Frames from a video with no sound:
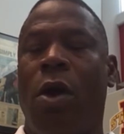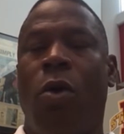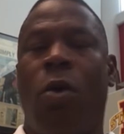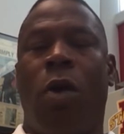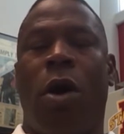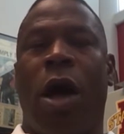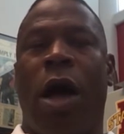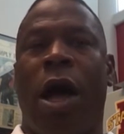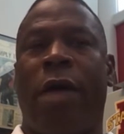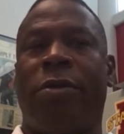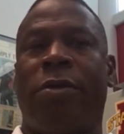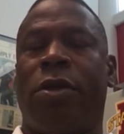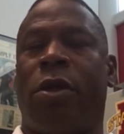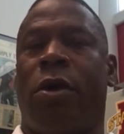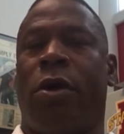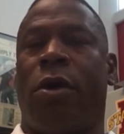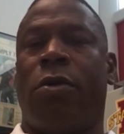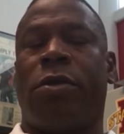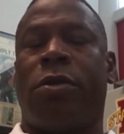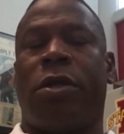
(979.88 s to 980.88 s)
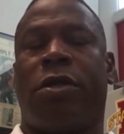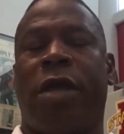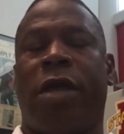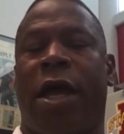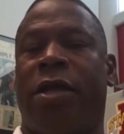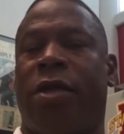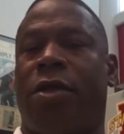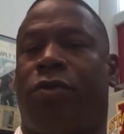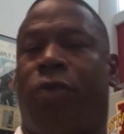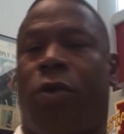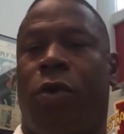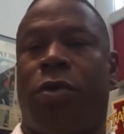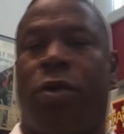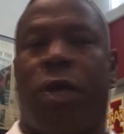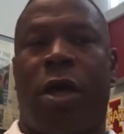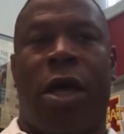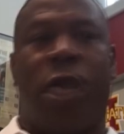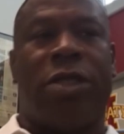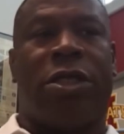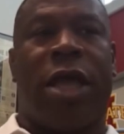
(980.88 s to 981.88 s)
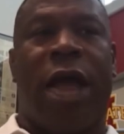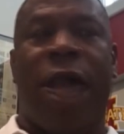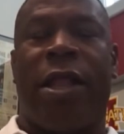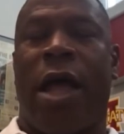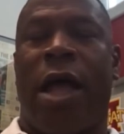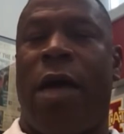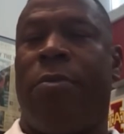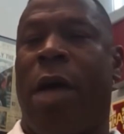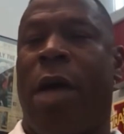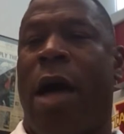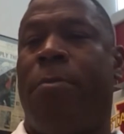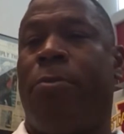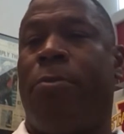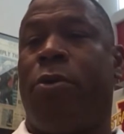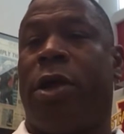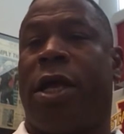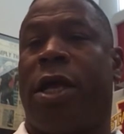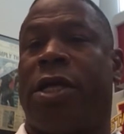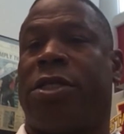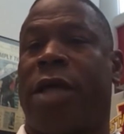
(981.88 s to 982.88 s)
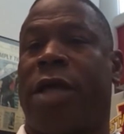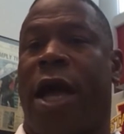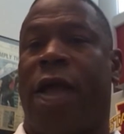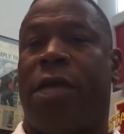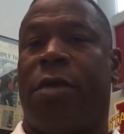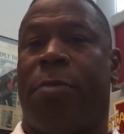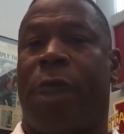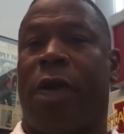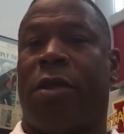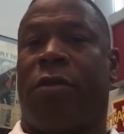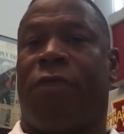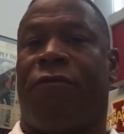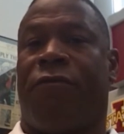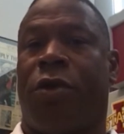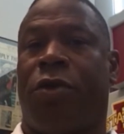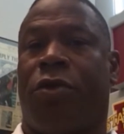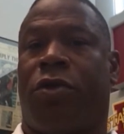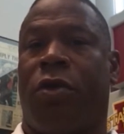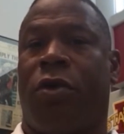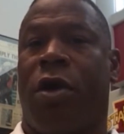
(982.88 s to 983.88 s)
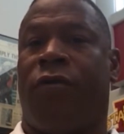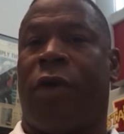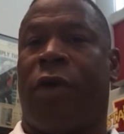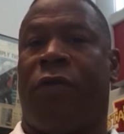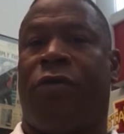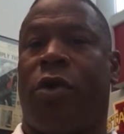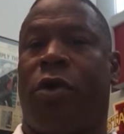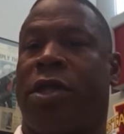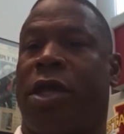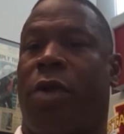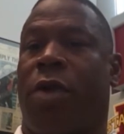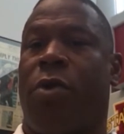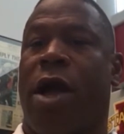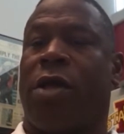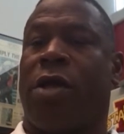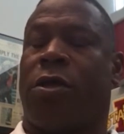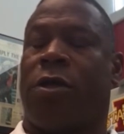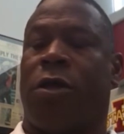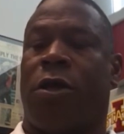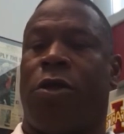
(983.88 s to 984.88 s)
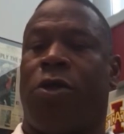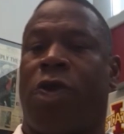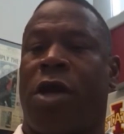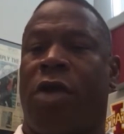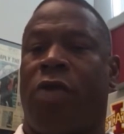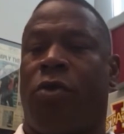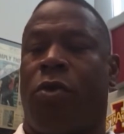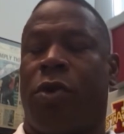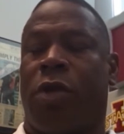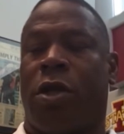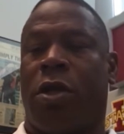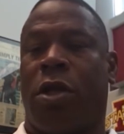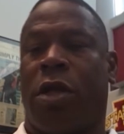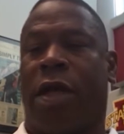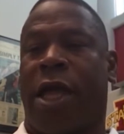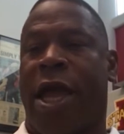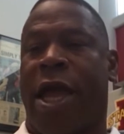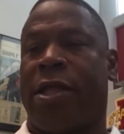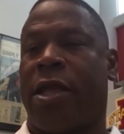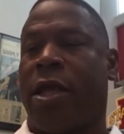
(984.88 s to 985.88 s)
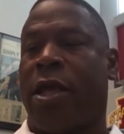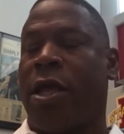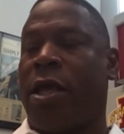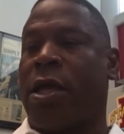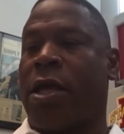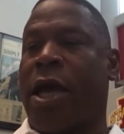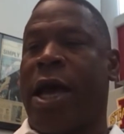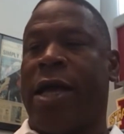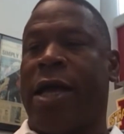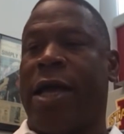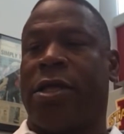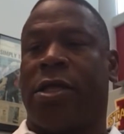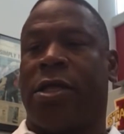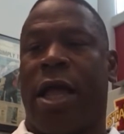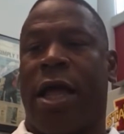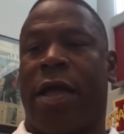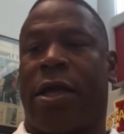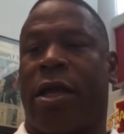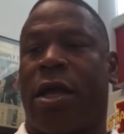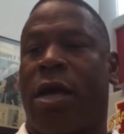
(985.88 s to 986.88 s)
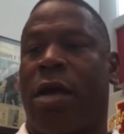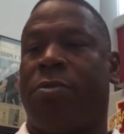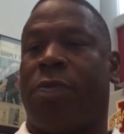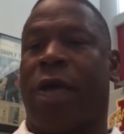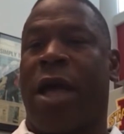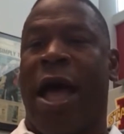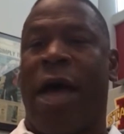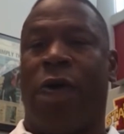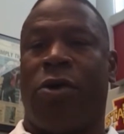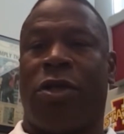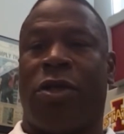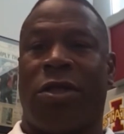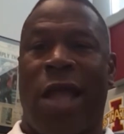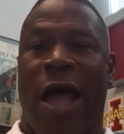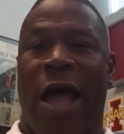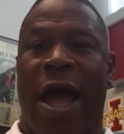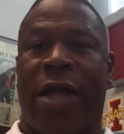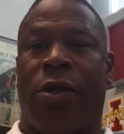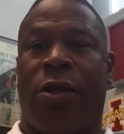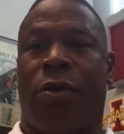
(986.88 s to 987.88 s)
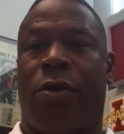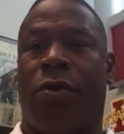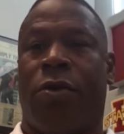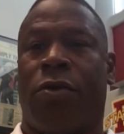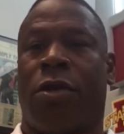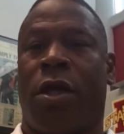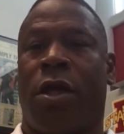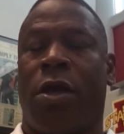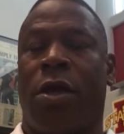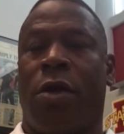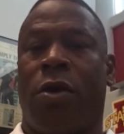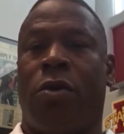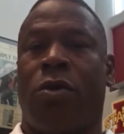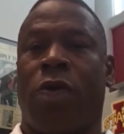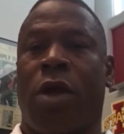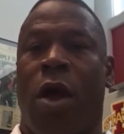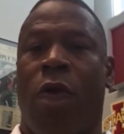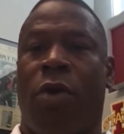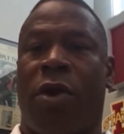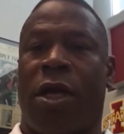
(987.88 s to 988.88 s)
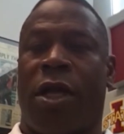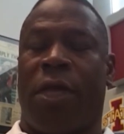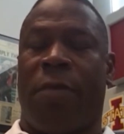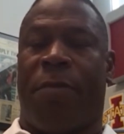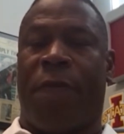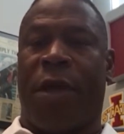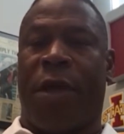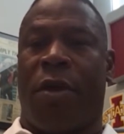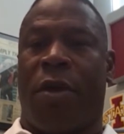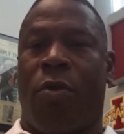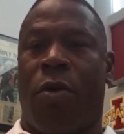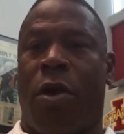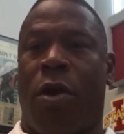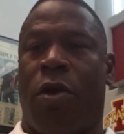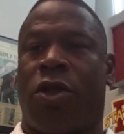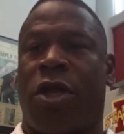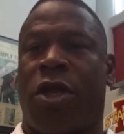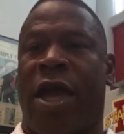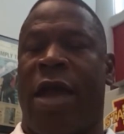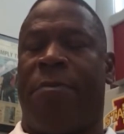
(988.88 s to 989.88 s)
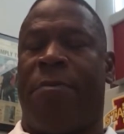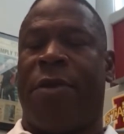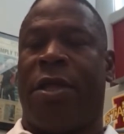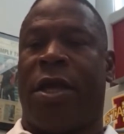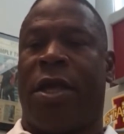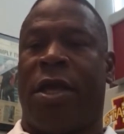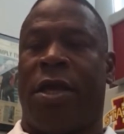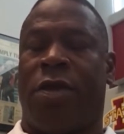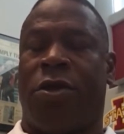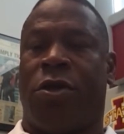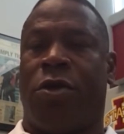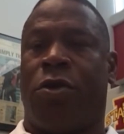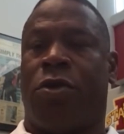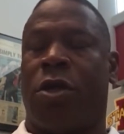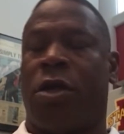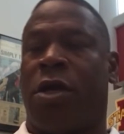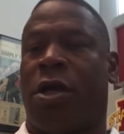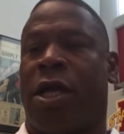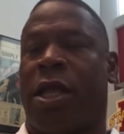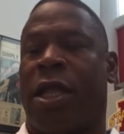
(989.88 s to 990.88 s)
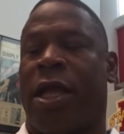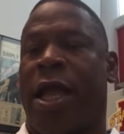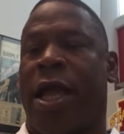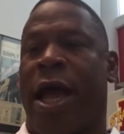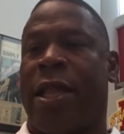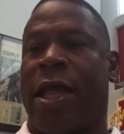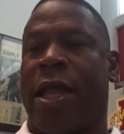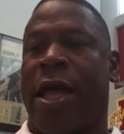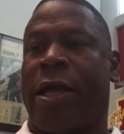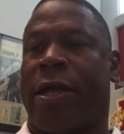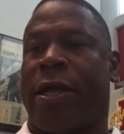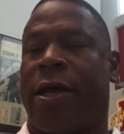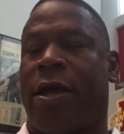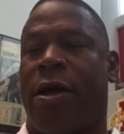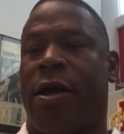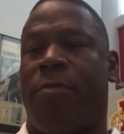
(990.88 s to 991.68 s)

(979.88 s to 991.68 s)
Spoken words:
Well, to tell you the truth, Scott, I'm really excited about the future of USA Wrestling in general. When you look at guys like Kyle Snyder, who's already Olympic and world champion in his youth, you look at a guy like